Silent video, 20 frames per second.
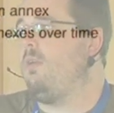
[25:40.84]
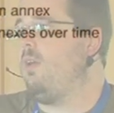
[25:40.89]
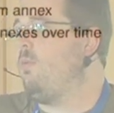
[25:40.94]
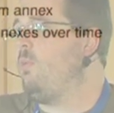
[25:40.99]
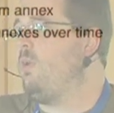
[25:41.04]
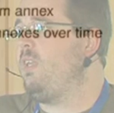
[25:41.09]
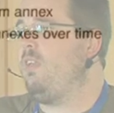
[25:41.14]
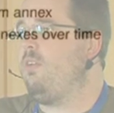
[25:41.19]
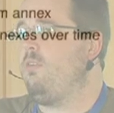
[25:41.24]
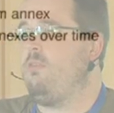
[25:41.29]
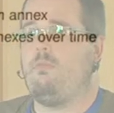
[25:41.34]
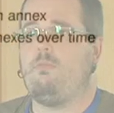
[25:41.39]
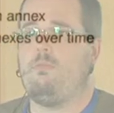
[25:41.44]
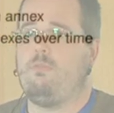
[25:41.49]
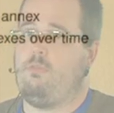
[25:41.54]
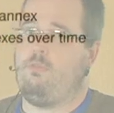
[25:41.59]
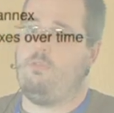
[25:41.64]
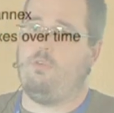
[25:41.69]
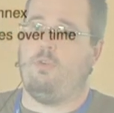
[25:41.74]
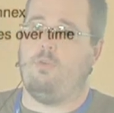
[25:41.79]
a video
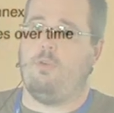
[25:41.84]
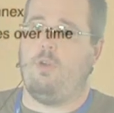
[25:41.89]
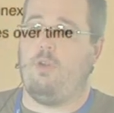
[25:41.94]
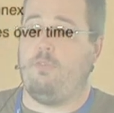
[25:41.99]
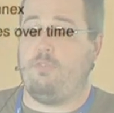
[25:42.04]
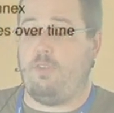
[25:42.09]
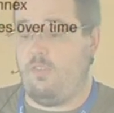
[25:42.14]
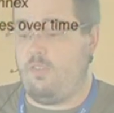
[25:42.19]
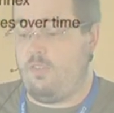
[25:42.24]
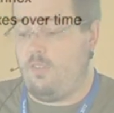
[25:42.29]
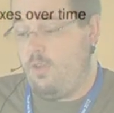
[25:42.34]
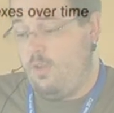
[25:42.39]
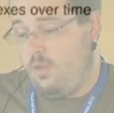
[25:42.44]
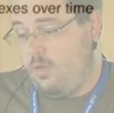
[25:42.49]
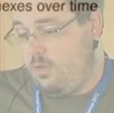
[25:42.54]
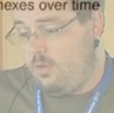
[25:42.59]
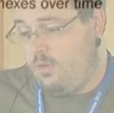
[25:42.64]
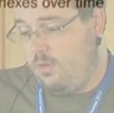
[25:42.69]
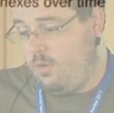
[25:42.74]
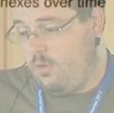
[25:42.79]
for, of this
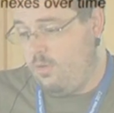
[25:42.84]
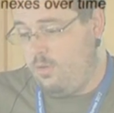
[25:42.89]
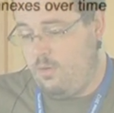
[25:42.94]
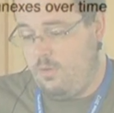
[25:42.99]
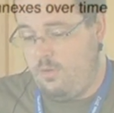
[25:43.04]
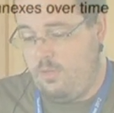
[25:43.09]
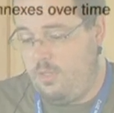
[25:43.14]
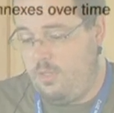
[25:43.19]
talk, or